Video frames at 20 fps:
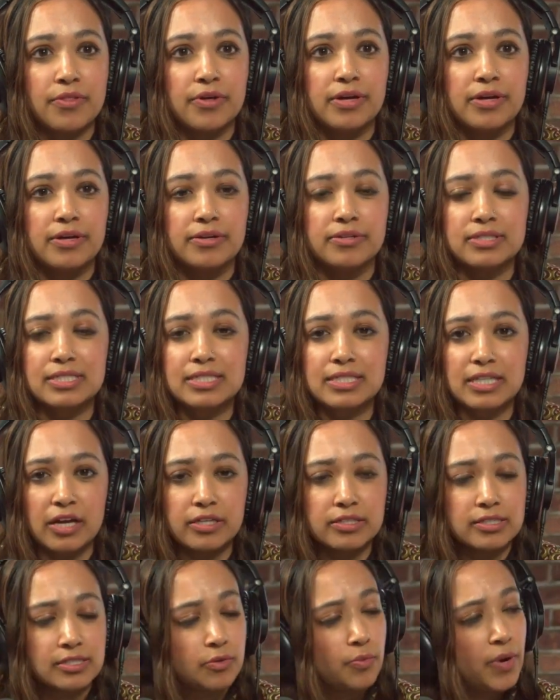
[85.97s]
the
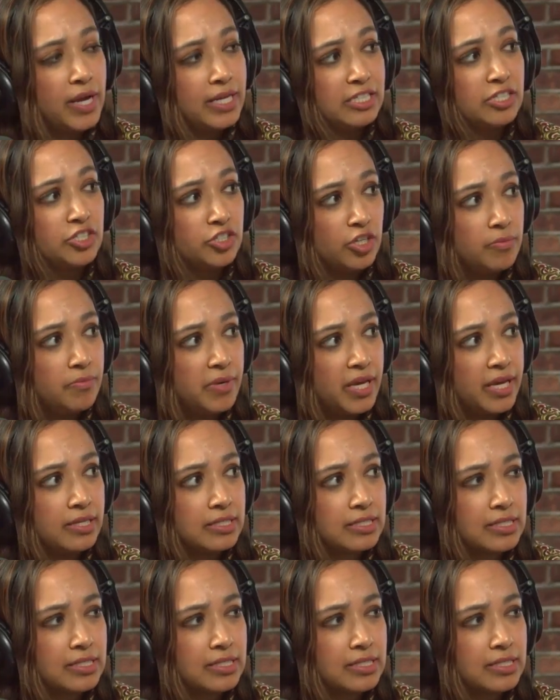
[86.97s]
studs the way it should be.